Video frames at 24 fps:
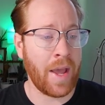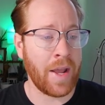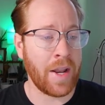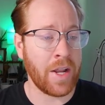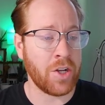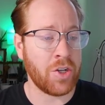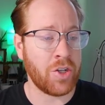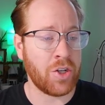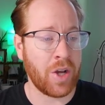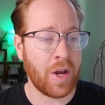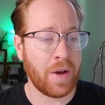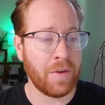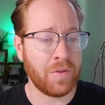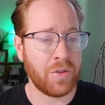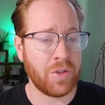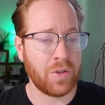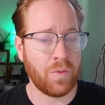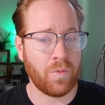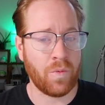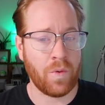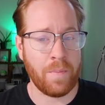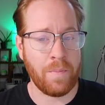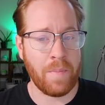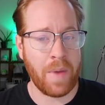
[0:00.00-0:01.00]
and a
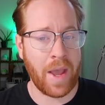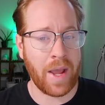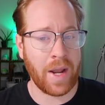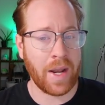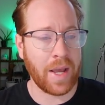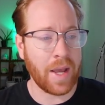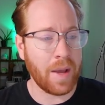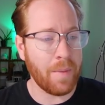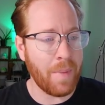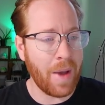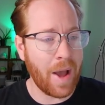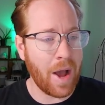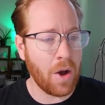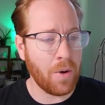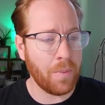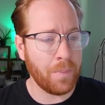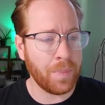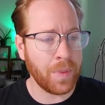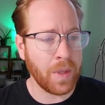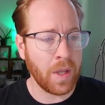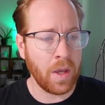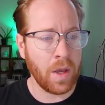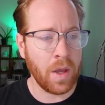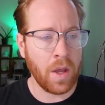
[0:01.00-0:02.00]
Jeff's remaining amount.
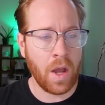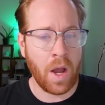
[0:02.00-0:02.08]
